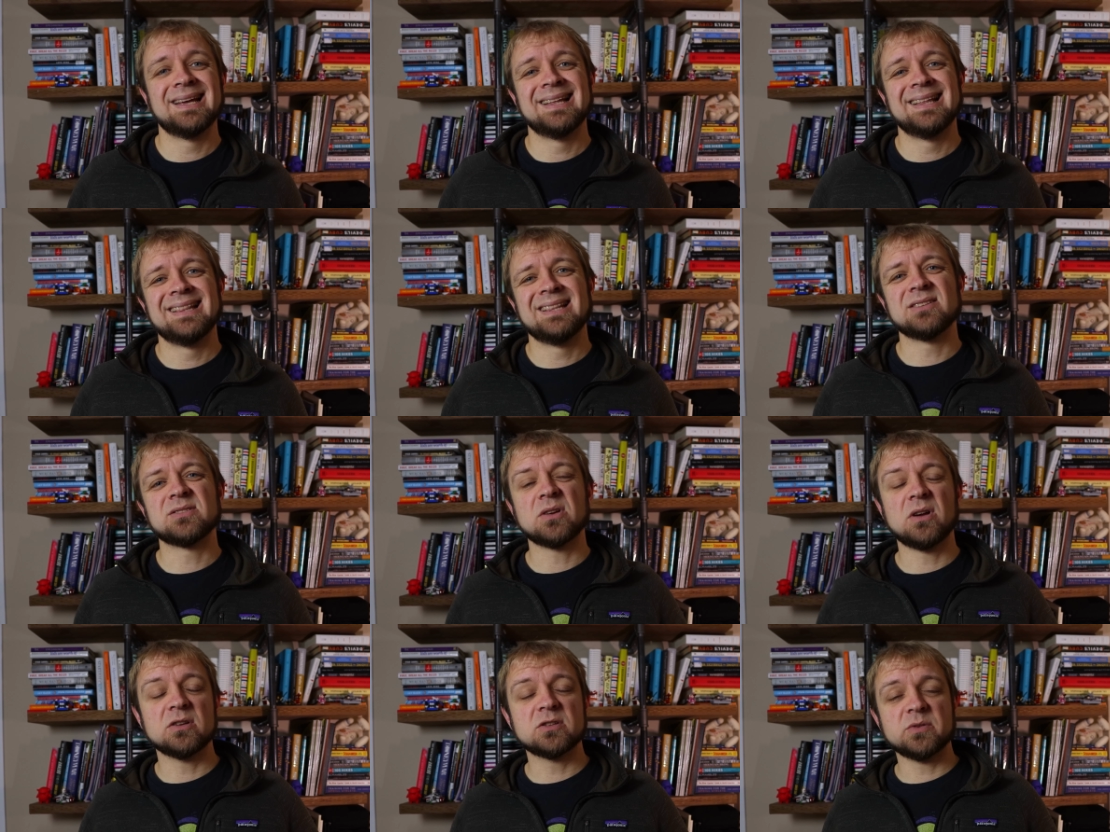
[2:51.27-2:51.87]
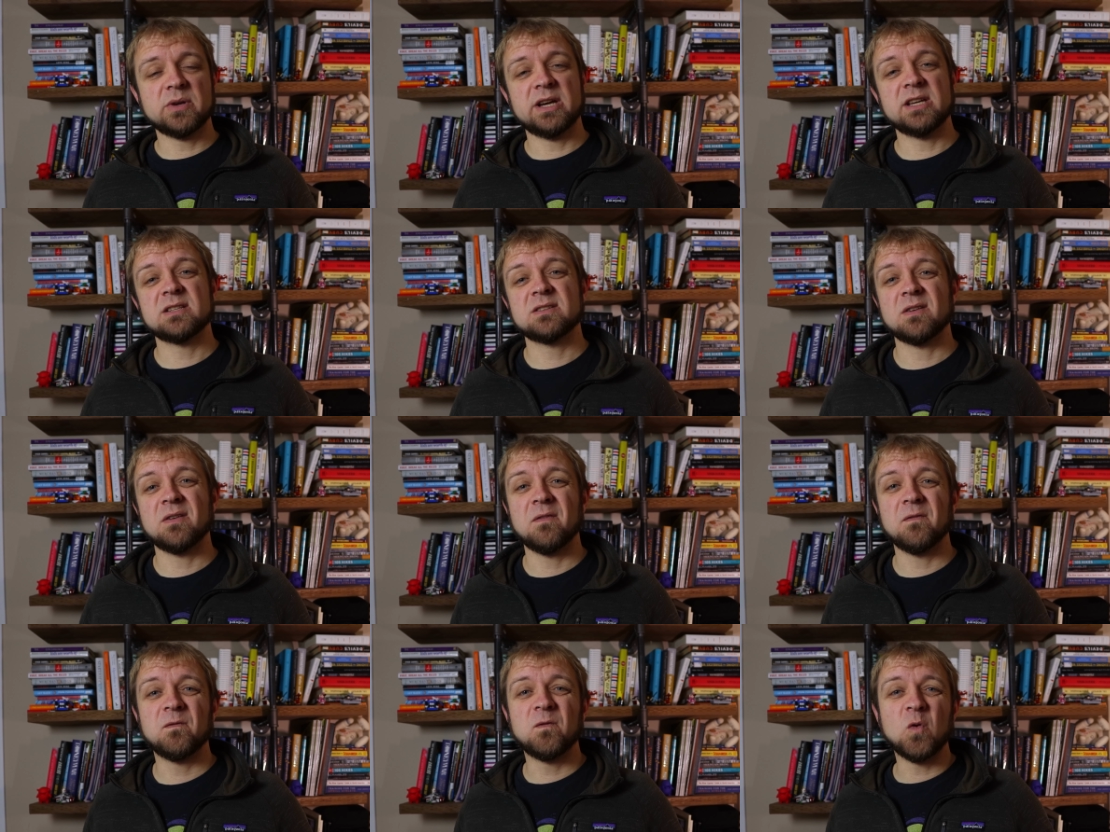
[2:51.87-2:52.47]
This also has,
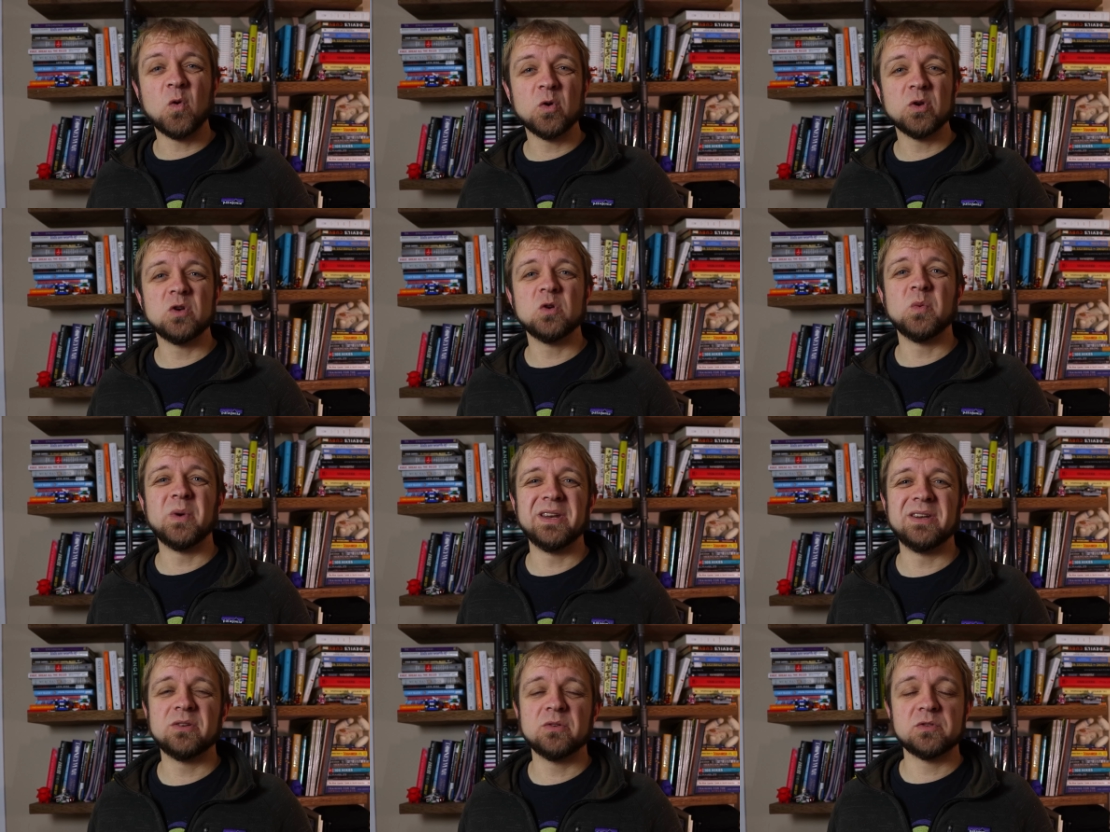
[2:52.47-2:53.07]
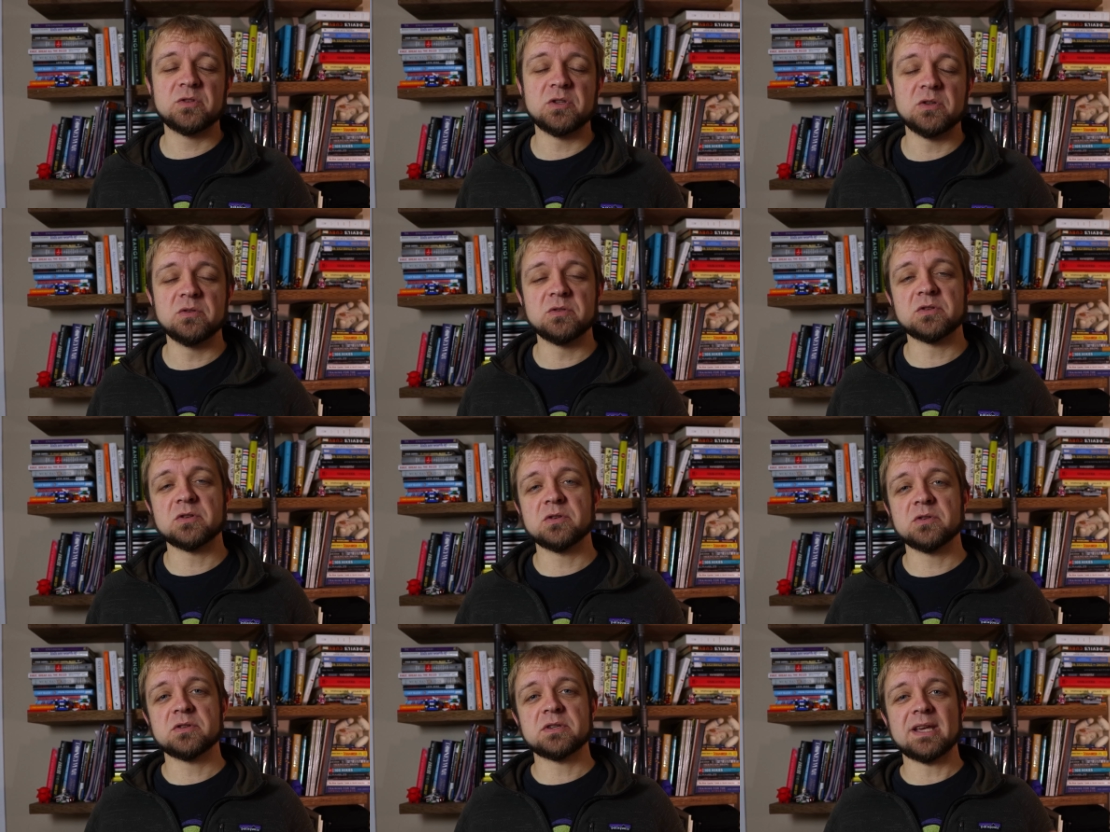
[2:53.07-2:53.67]
for you Windows
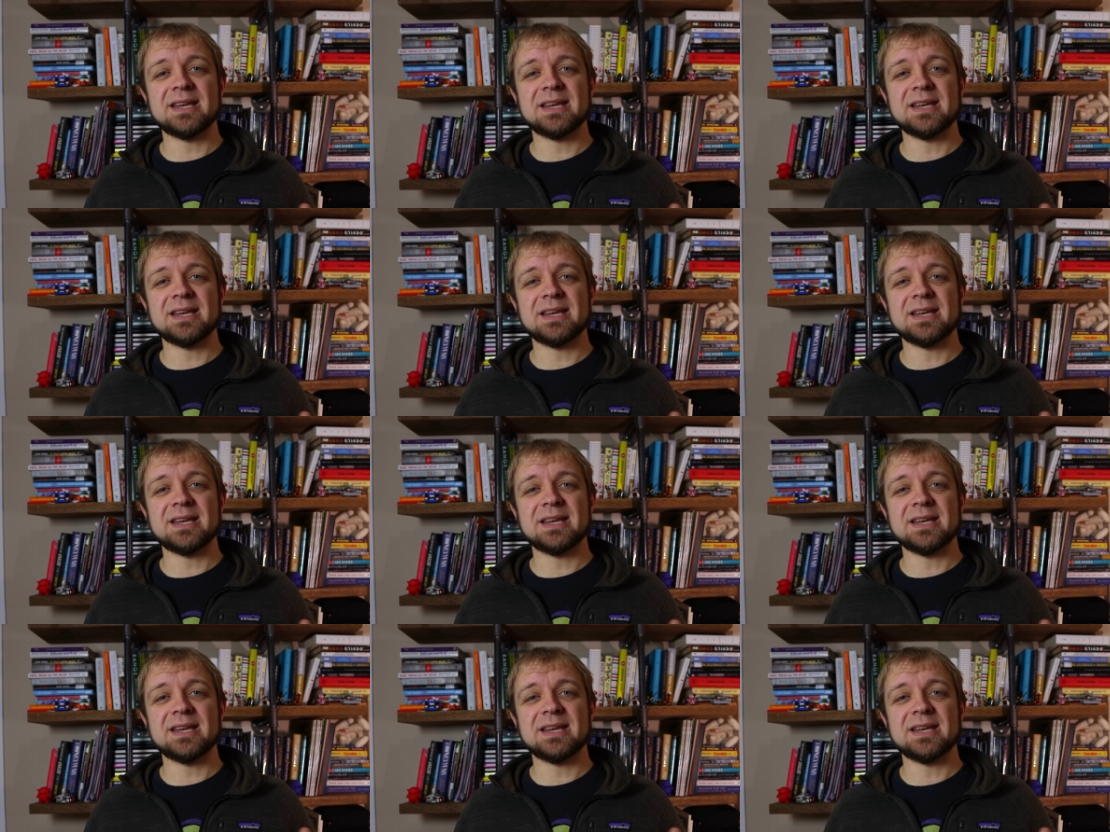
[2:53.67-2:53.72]
users,